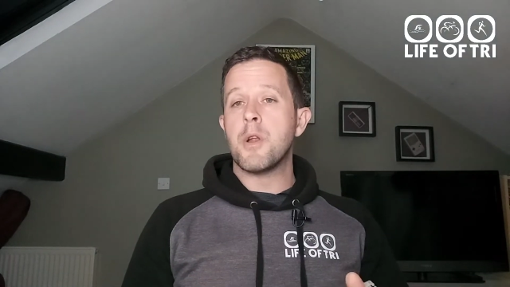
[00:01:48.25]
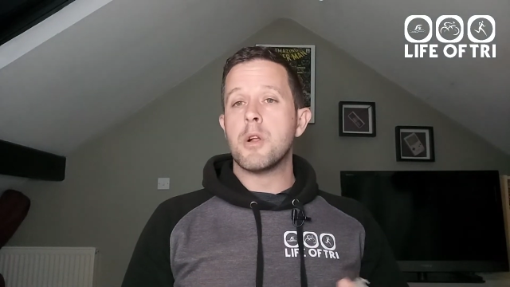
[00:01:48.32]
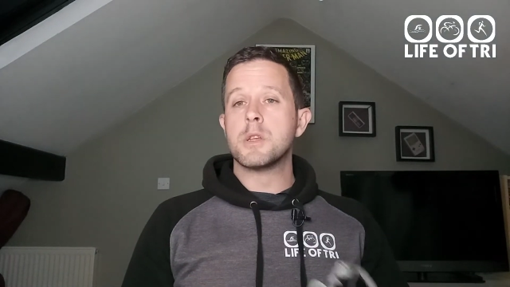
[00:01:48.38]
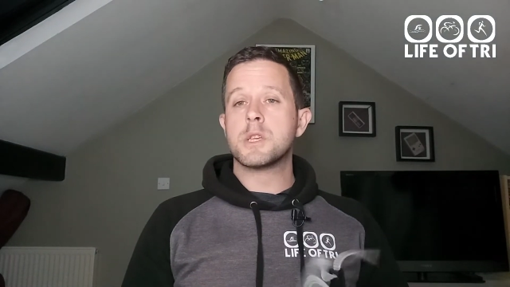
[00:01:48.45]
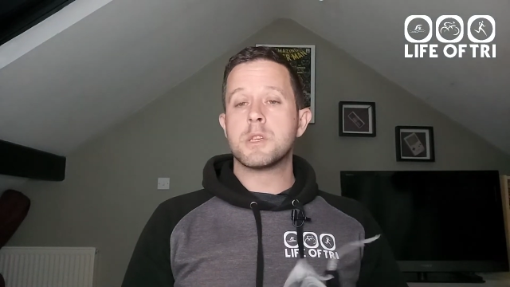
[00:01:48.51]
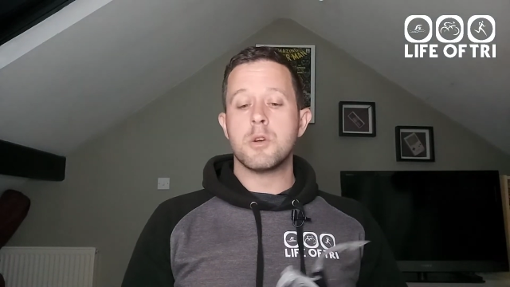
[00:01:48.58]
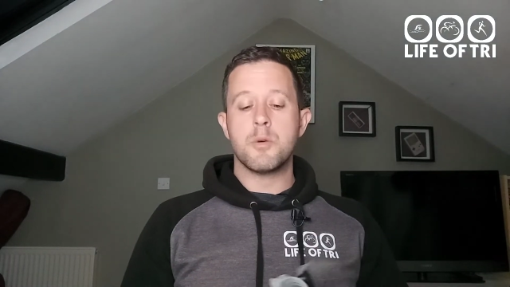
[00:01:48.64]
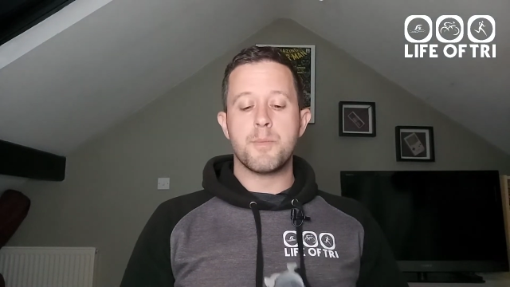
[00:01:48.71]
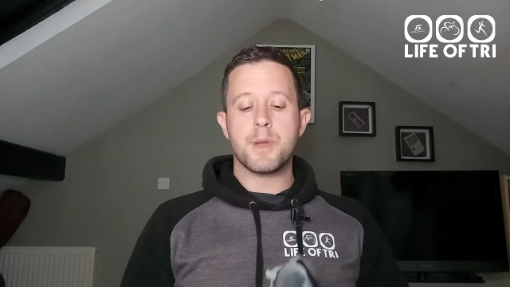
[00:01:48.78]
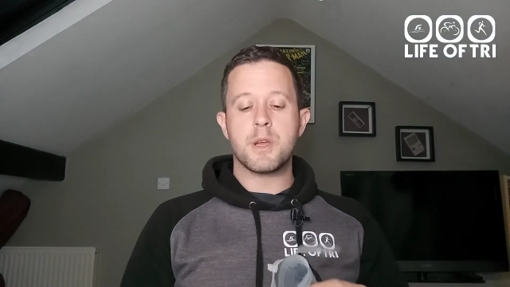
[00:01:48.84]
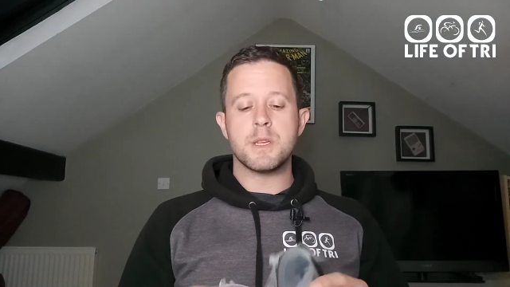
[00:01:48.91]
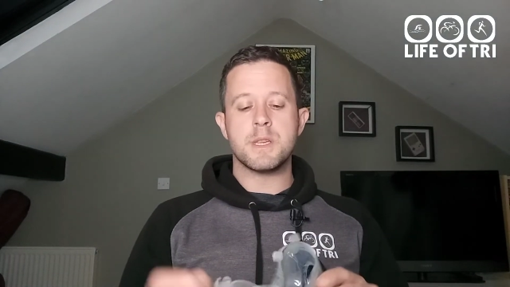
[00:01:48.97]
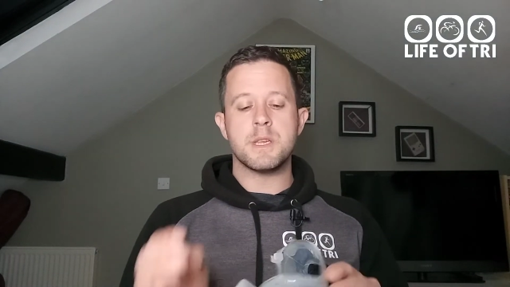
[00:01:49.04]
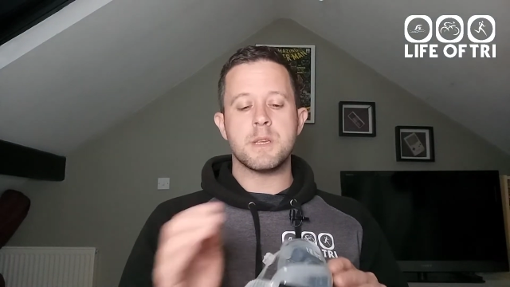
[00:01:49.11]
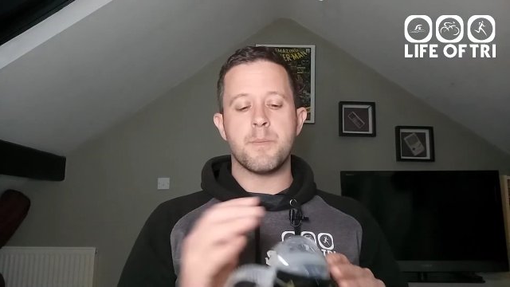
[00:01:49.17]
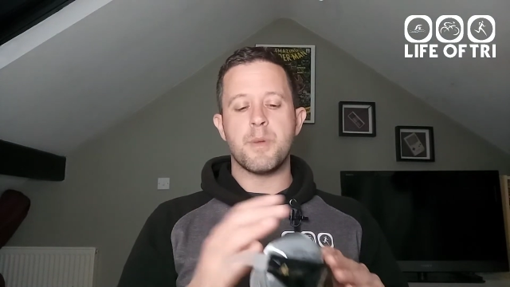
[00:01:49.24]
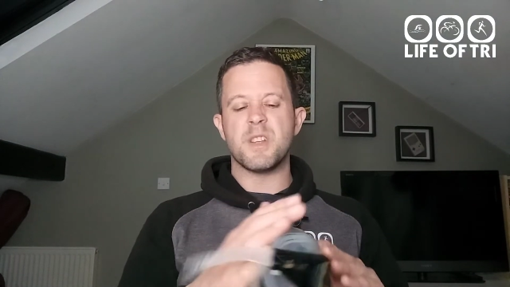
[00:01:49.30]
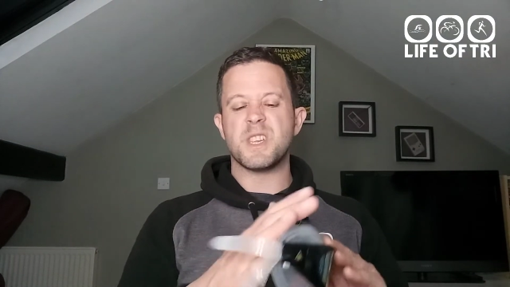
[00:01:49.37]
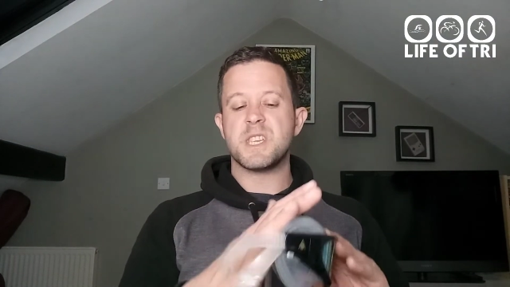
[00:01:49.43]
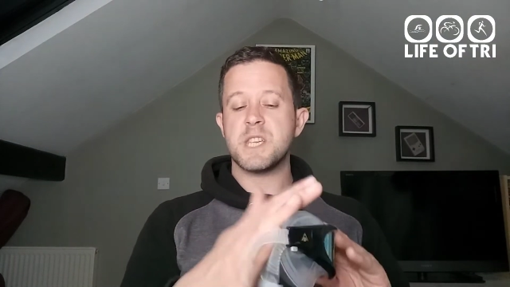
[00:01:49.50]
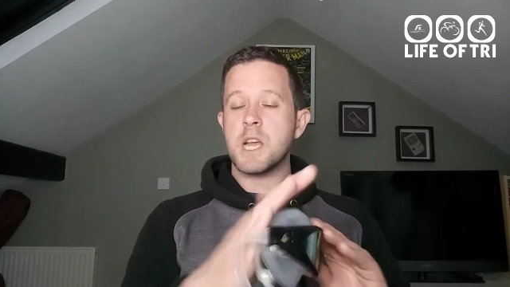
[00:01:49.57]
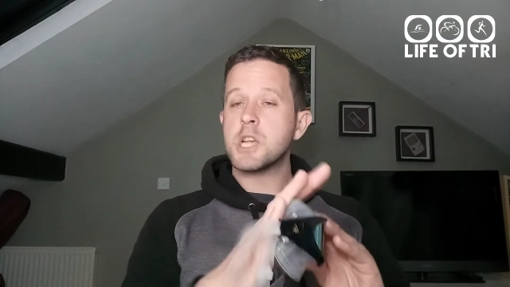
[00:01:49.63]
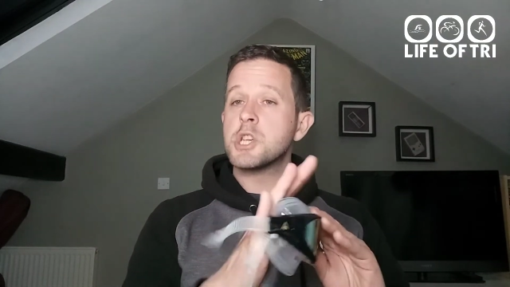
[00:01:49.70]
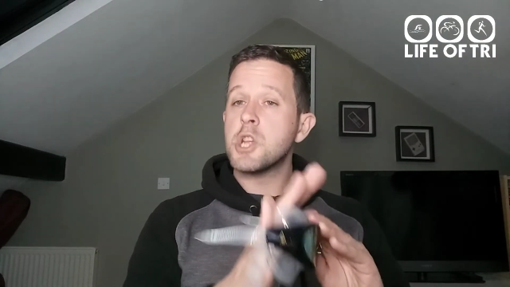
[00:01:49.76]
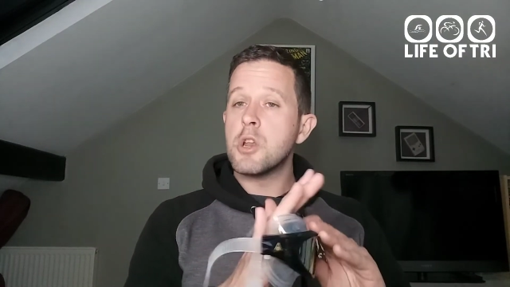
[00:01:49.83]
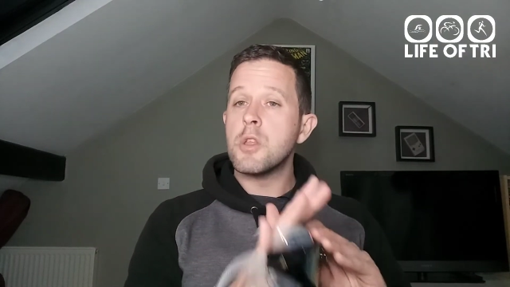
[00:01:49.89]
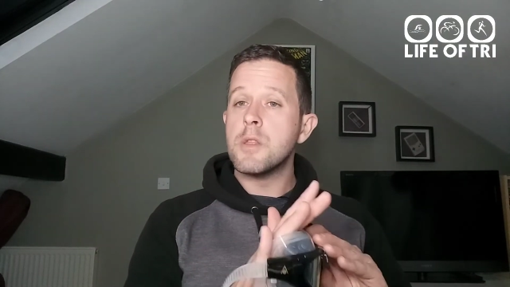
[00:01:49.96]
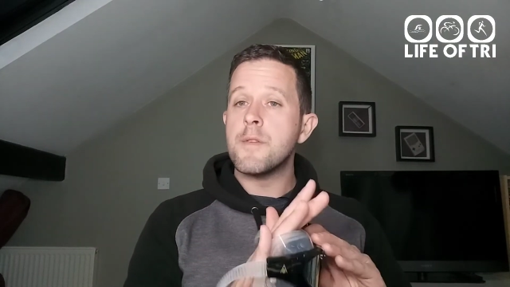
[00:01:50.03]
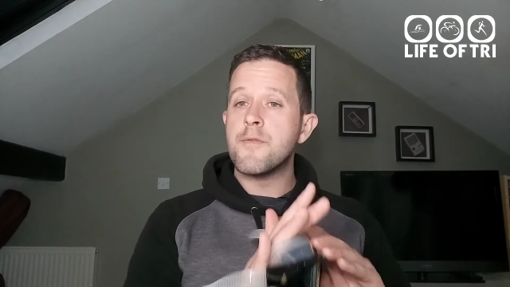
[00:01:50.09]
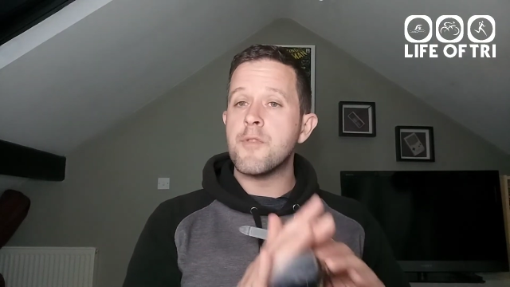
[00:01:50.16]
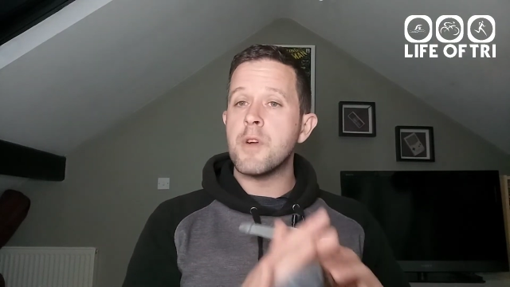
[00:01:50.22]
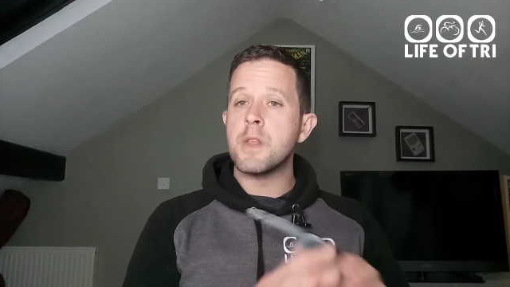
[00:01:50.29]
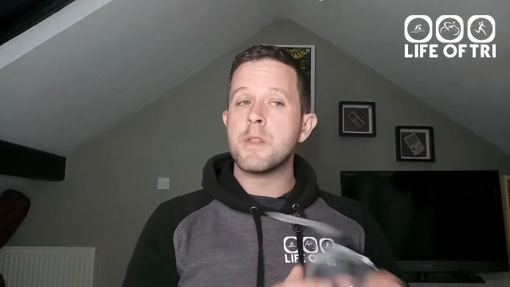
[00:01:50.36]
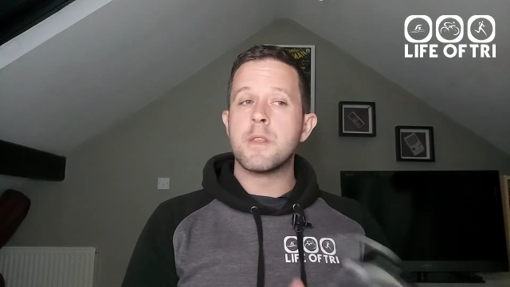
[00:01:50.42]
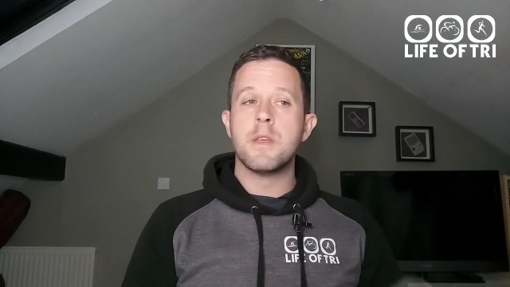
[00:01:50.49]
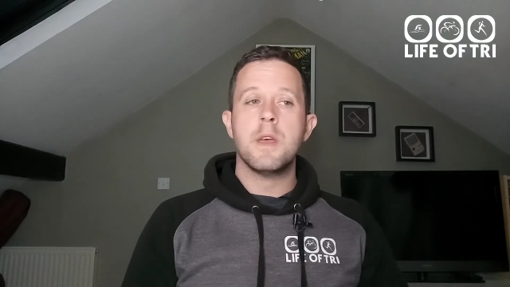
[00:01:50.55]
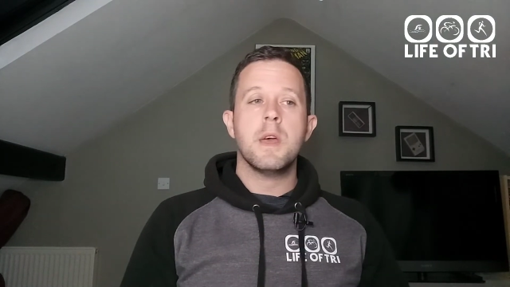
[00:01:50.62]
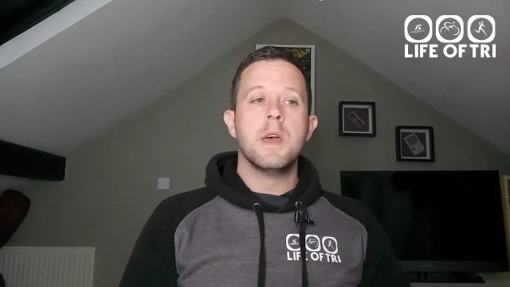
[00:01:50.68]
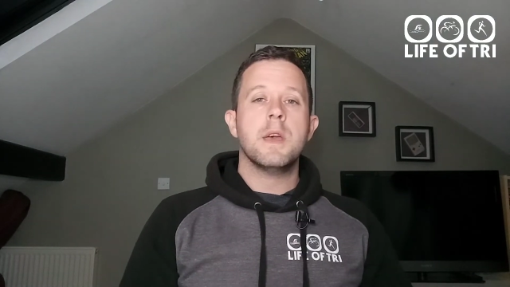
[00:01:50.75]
also because there's a bit of suction on the front,